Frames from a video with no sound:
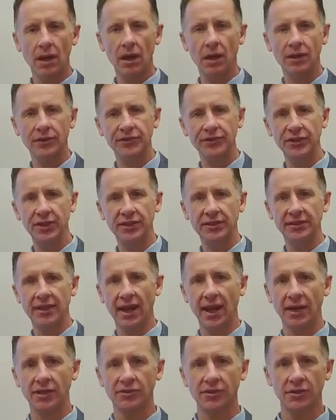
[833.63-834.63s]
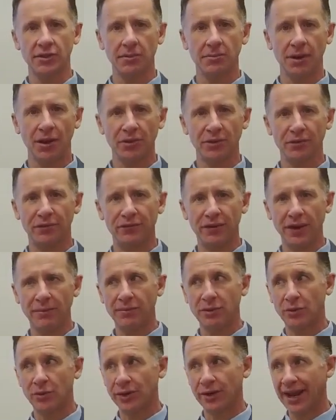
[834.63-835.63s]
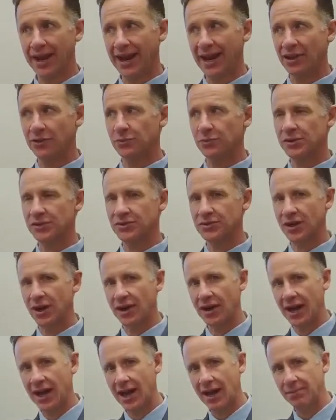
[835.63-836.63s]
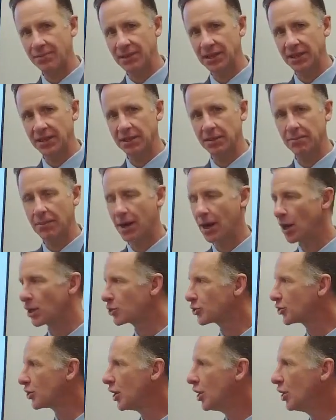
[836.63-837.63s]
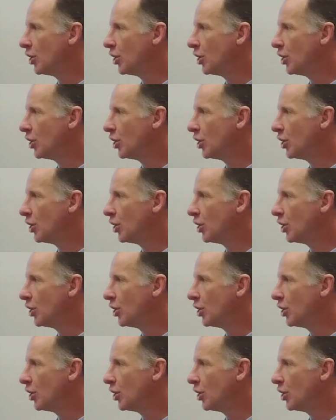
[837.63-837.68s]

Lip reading: seek to exit the month of February, and as we start hopping into March,